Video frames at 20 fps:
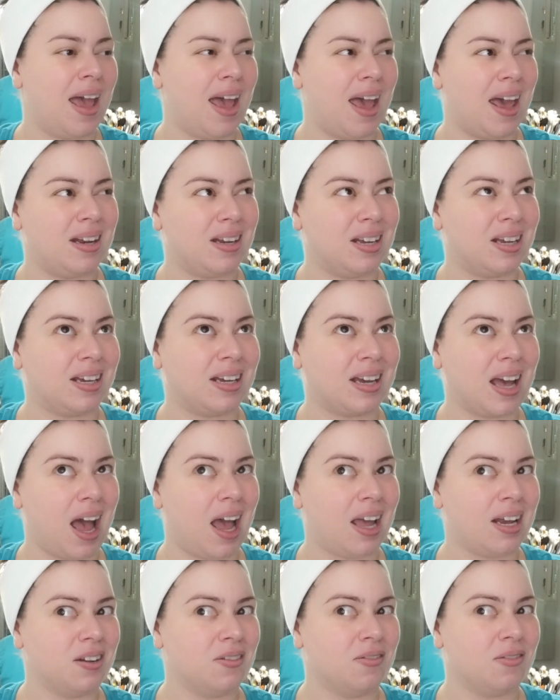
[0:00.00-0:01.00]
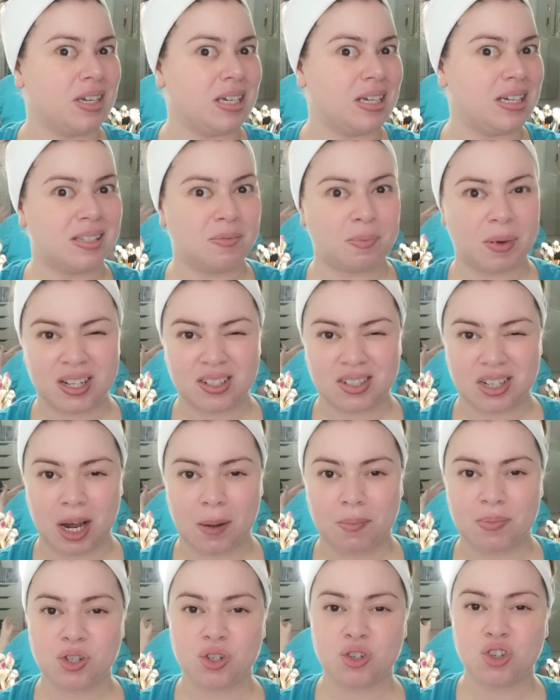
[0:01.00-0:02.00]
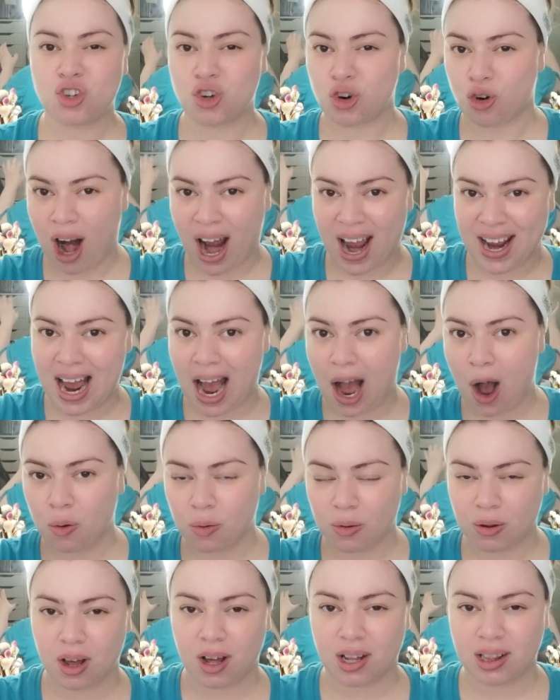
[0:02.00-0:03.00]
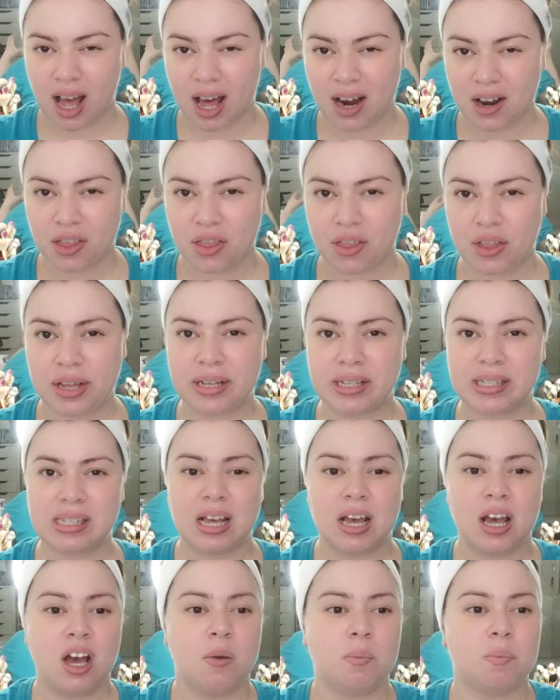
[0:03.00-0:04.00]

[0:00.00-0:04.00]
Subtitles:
and it kind of is my job to try out a lot of things,